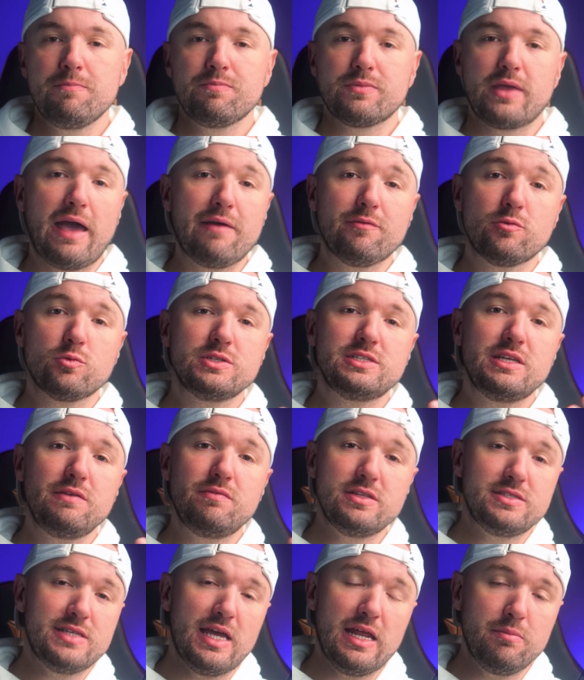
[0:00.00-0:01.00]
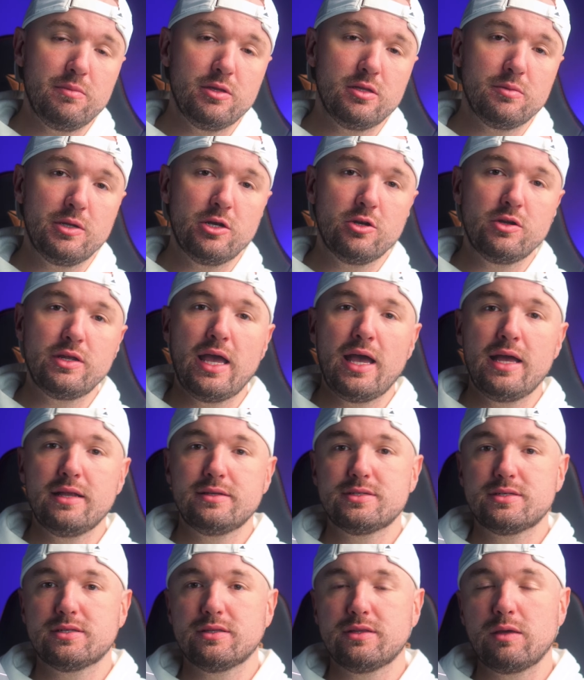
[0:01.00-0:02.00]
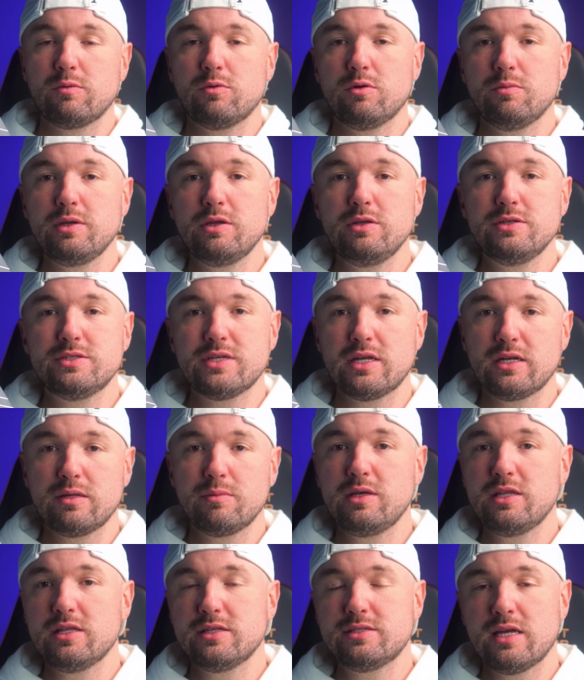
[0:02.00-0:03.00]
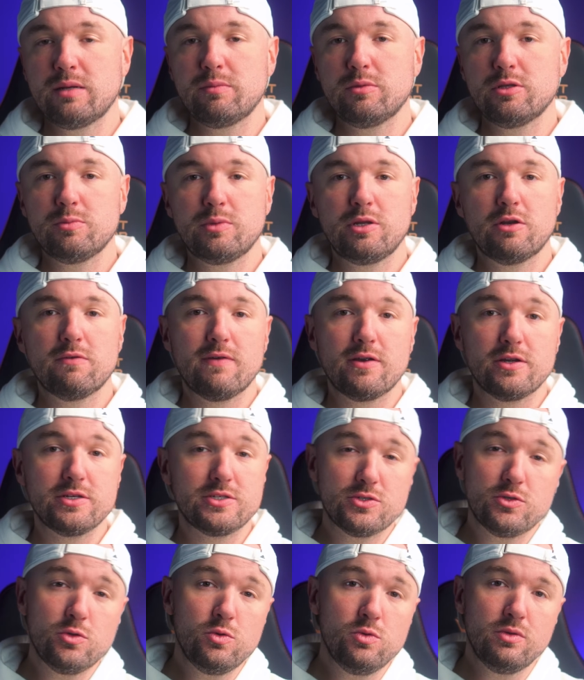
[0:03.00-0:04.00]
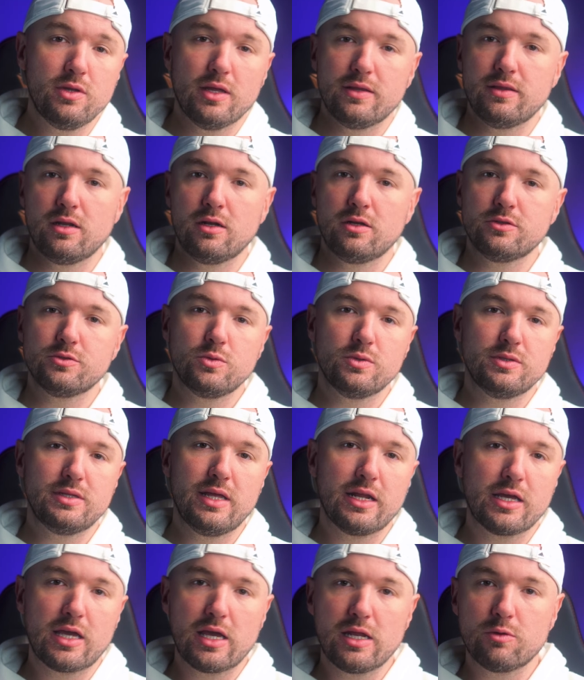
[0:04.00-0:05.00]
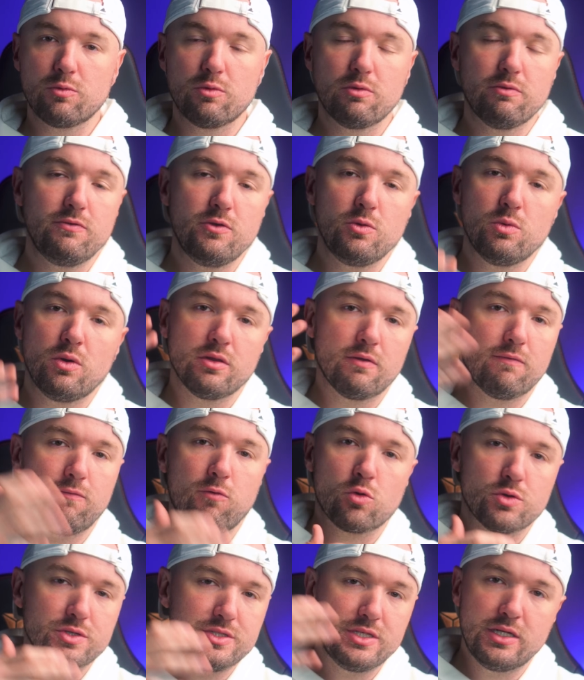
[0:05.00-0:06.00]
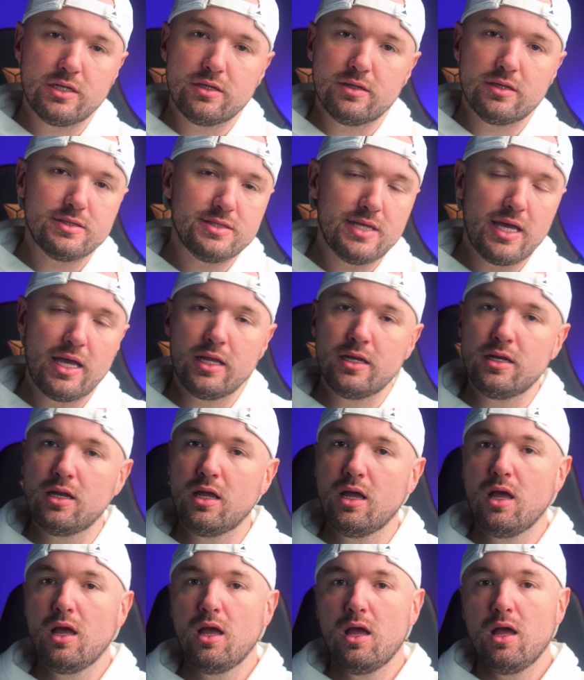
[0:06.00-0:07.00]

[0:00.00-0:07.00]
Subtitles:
I haven't received the 10 millimeter yet. They will be sending me the 10 millimeter very soon, and then I'll do a dedicated review on the 14 and the 10.